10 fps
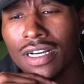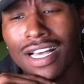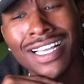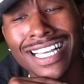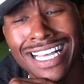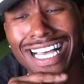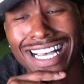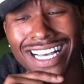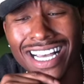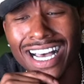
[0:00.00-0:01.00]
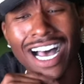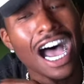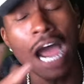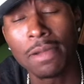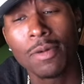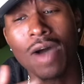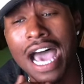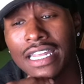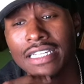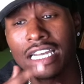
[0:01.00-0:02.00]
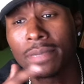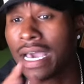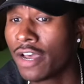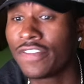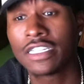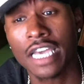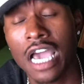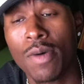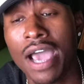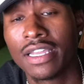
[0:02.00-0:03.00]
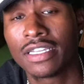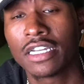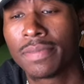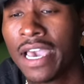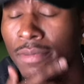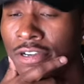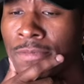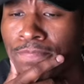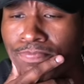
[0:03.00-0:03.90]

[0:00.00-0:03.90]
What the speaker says: I remember why I didn't test her back. I'm finna tell y'all why I didn't test her back, bro.